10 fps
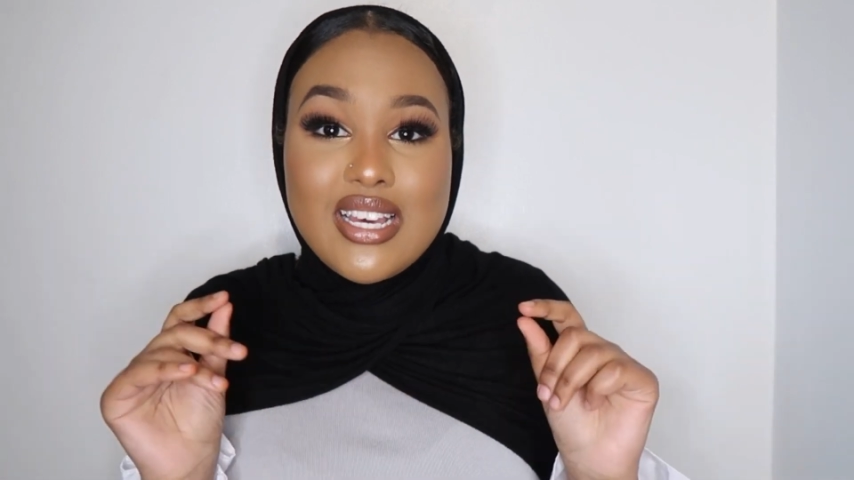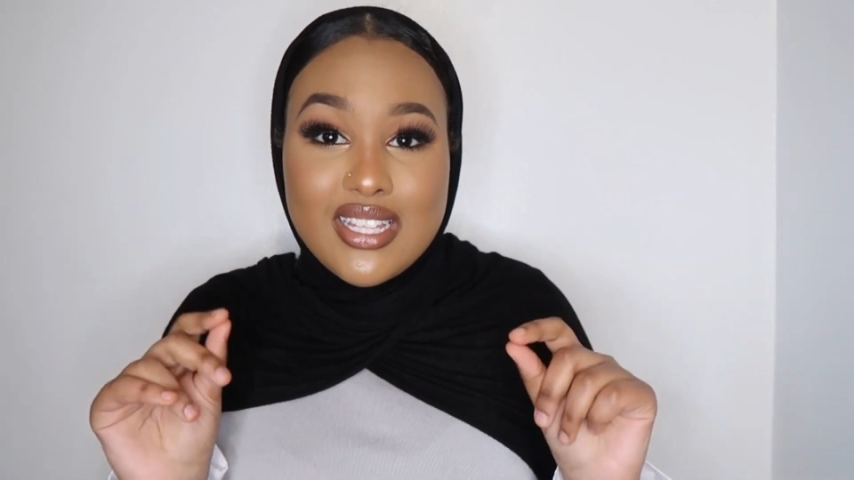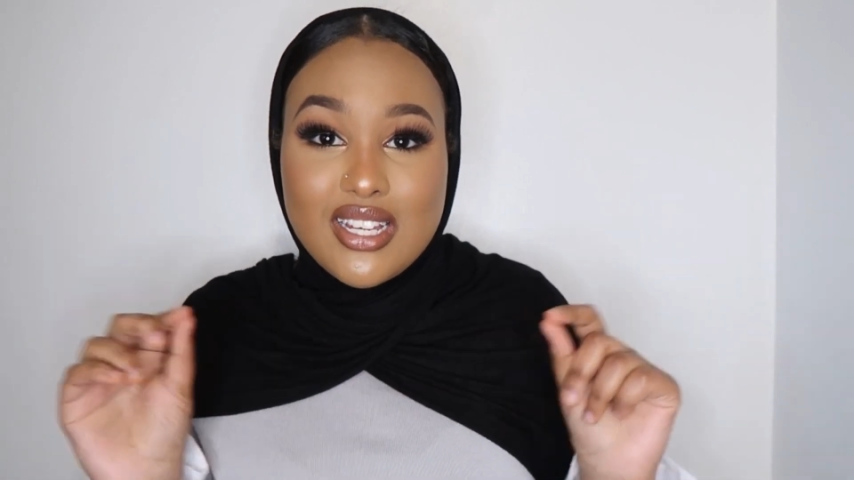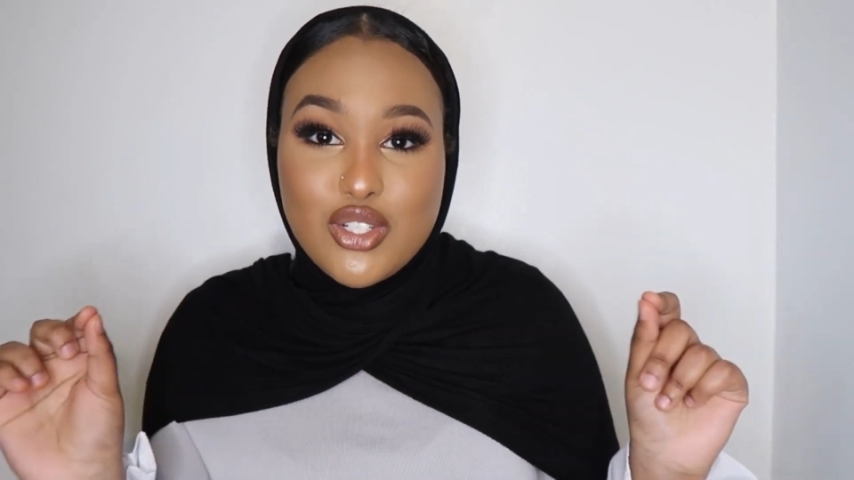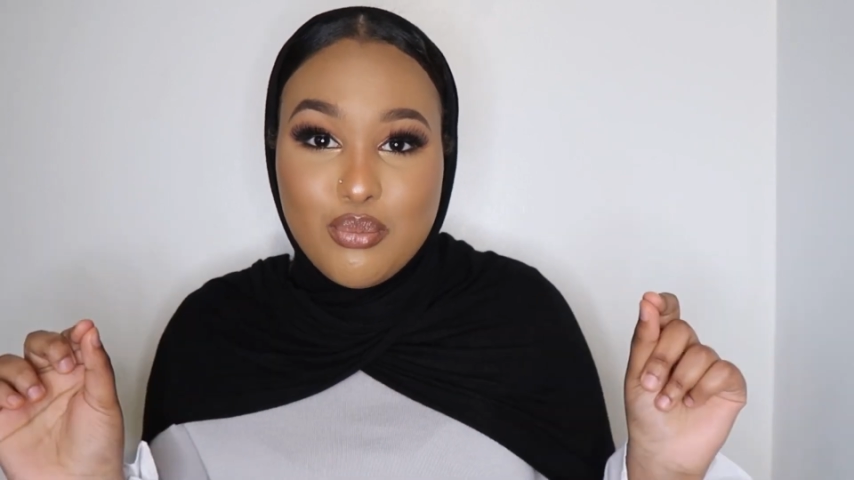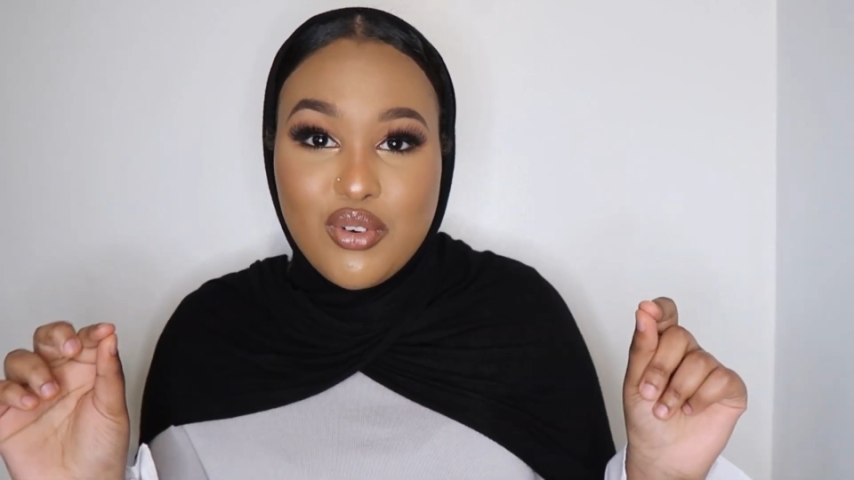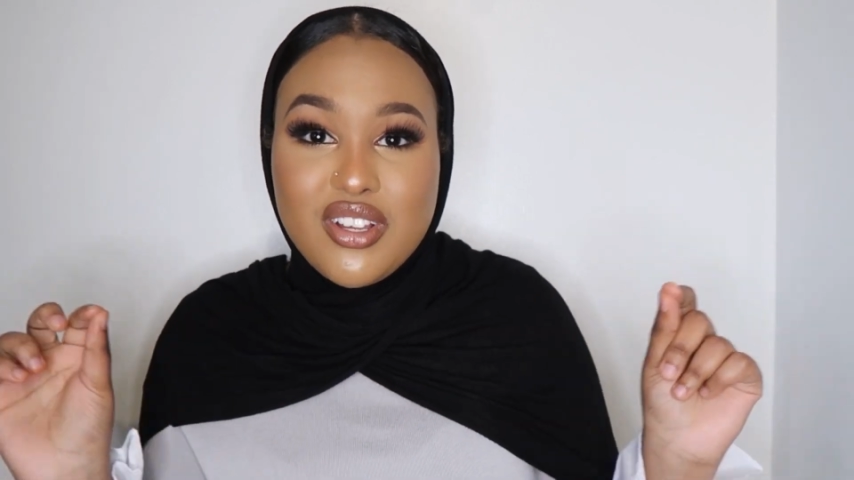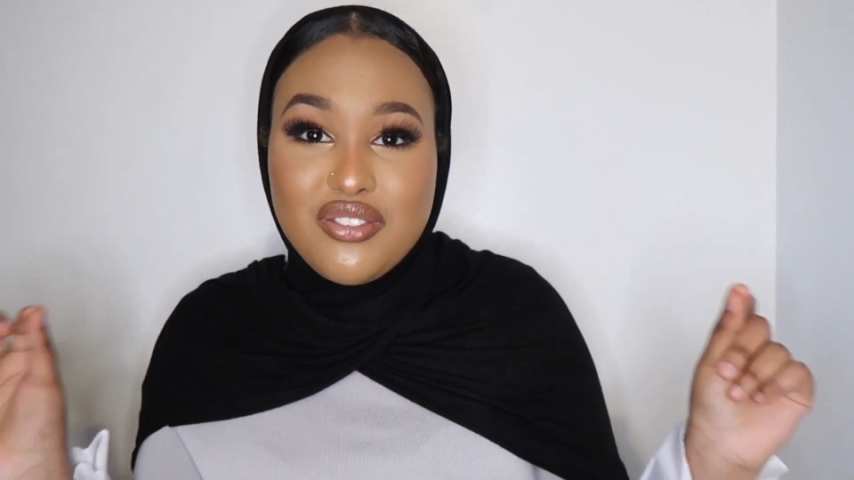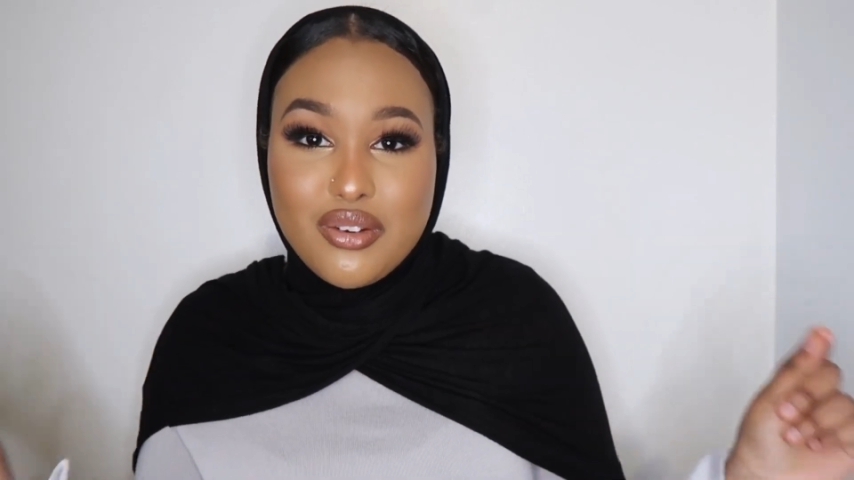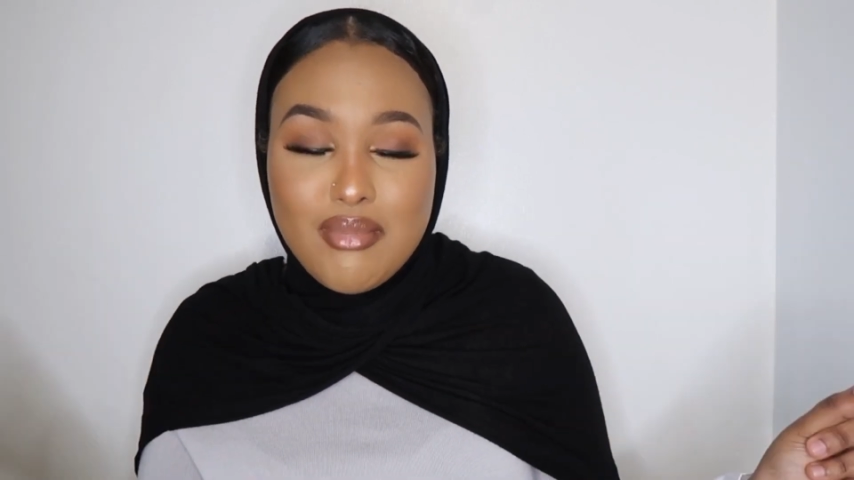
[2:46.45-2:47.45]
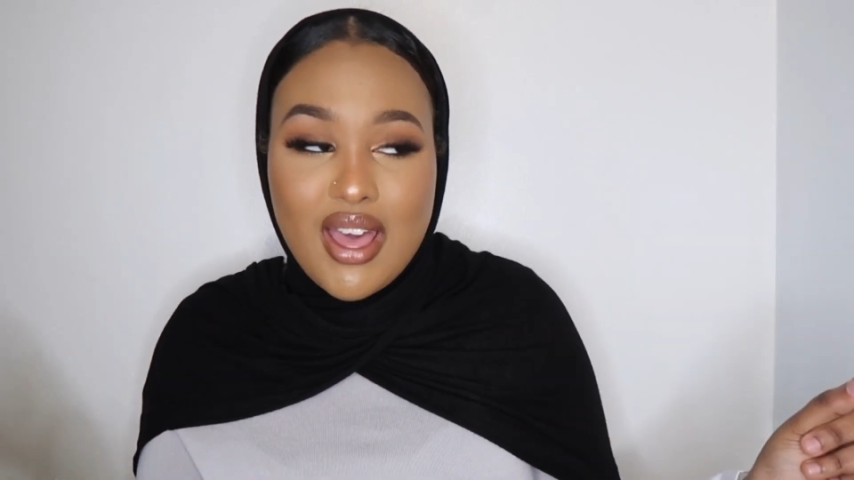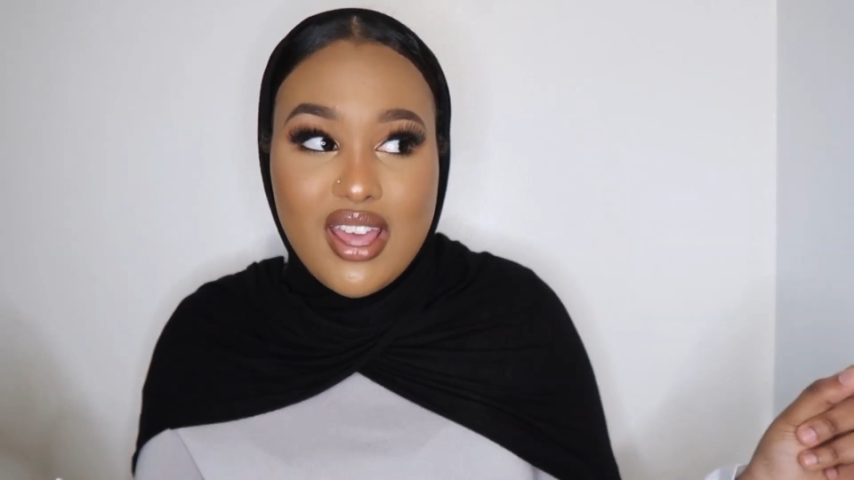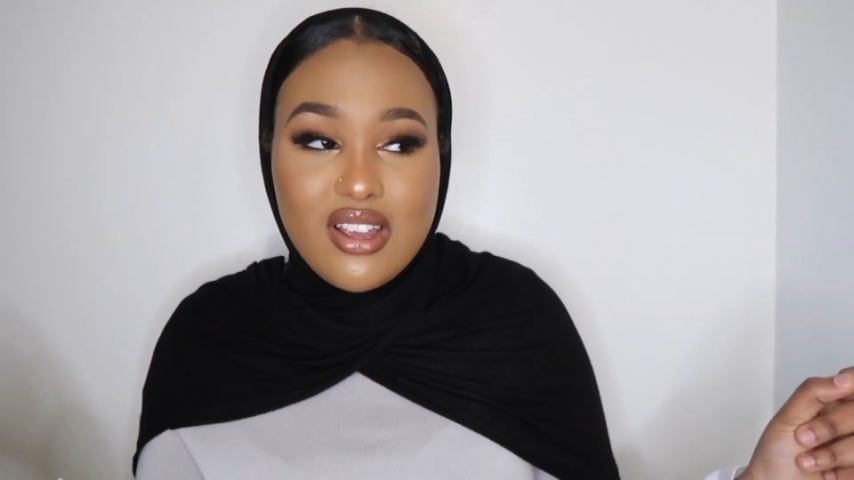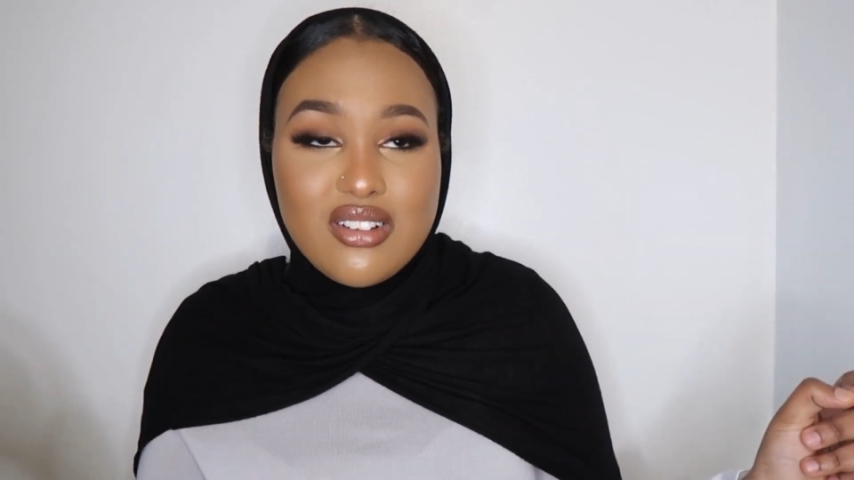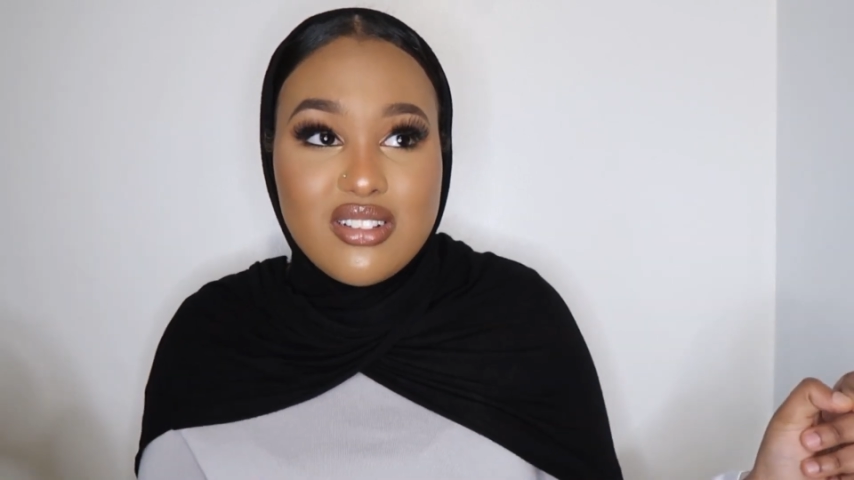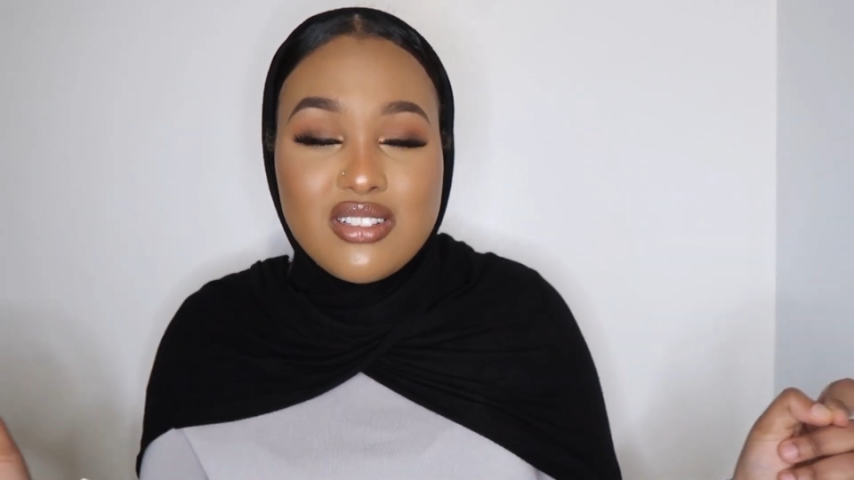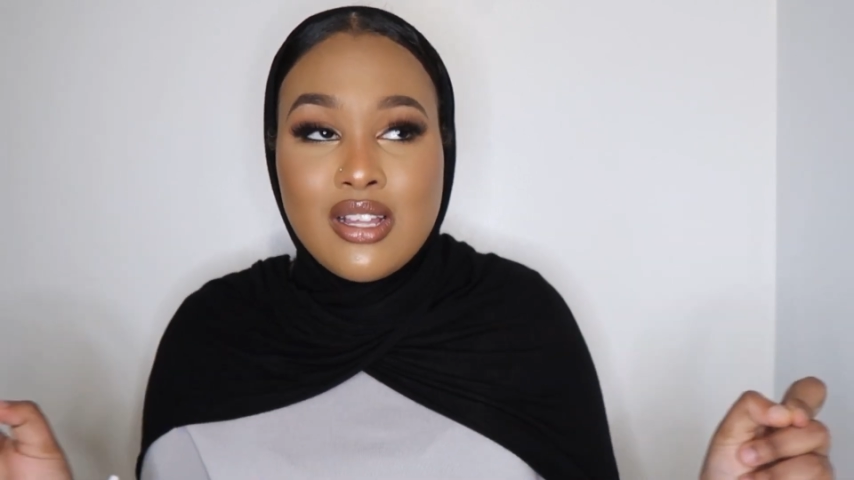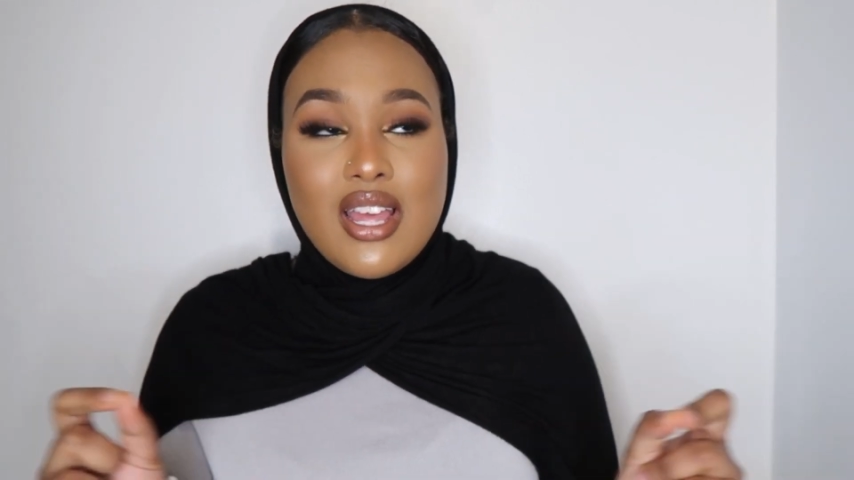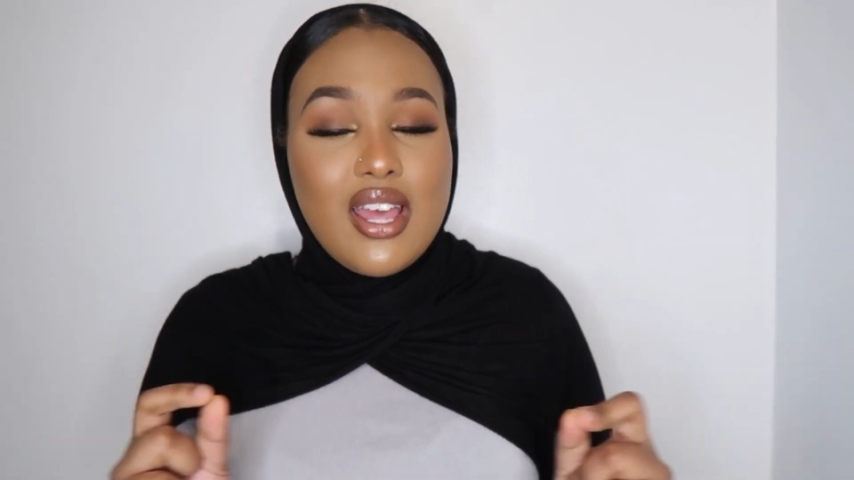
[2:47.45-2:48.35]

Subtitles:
that sport is for males,